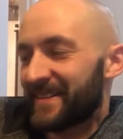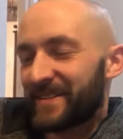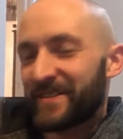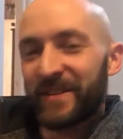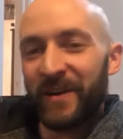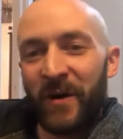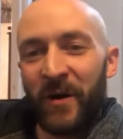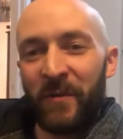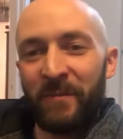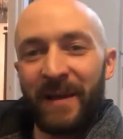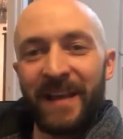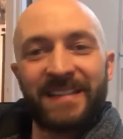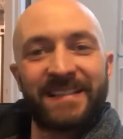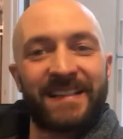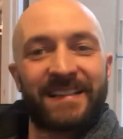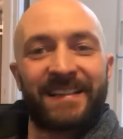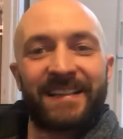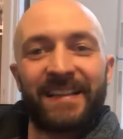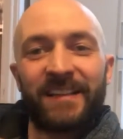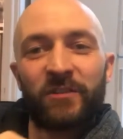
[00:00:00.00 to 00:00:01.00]
So
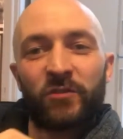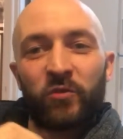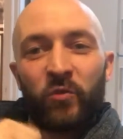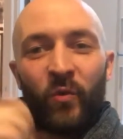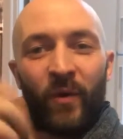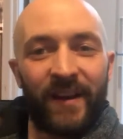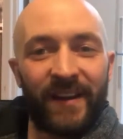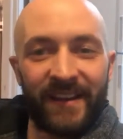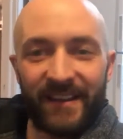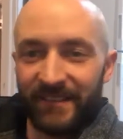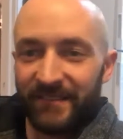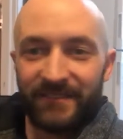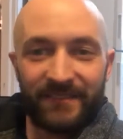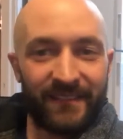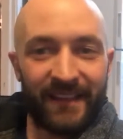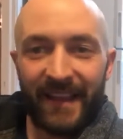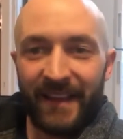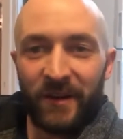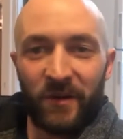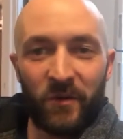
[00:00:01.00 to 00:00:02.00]
basically,
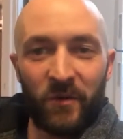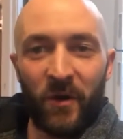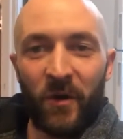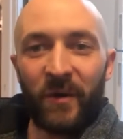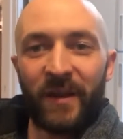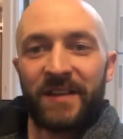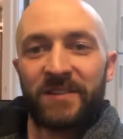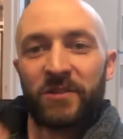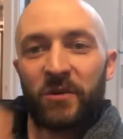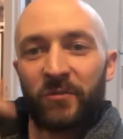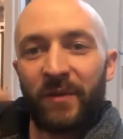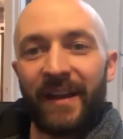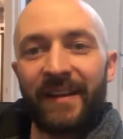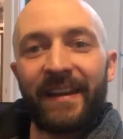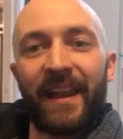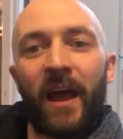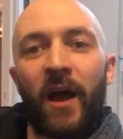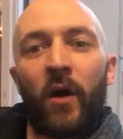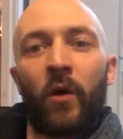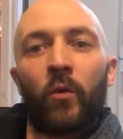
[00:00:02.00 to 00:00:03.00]
right
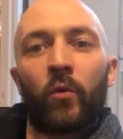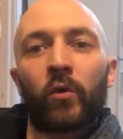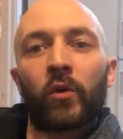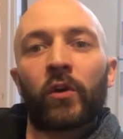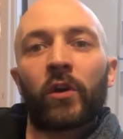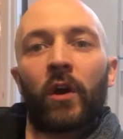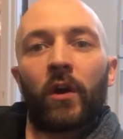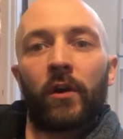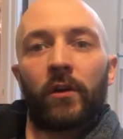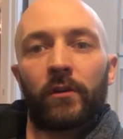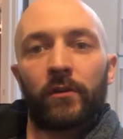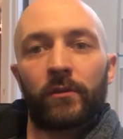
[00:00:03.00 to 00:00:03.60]
now we're,